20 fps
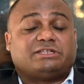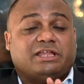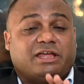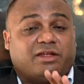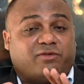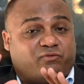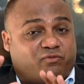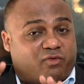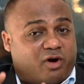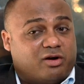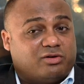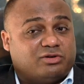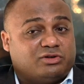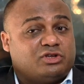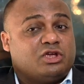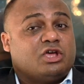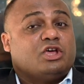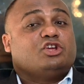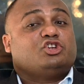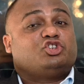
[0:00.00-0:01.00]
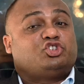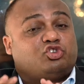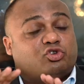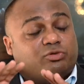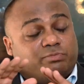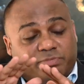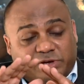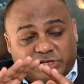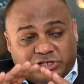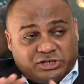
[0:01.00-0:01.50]
their funds
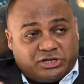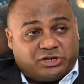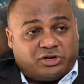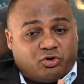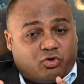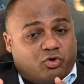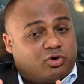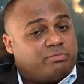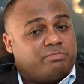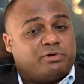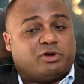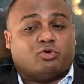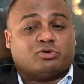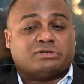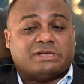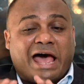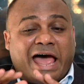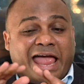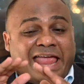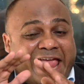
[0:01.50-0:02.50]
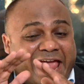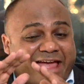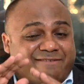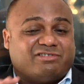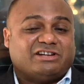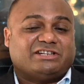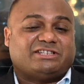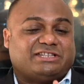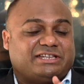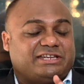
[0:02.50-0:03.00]
should be secured, because I
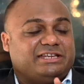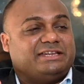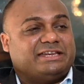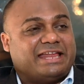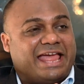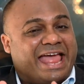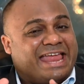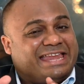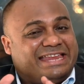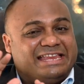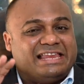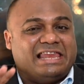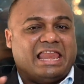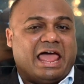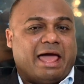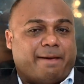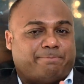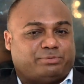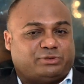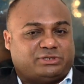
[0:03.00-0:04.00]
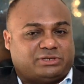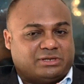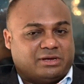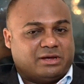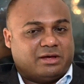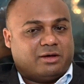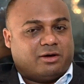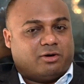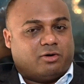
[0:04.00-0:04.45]
haven't seen any lapse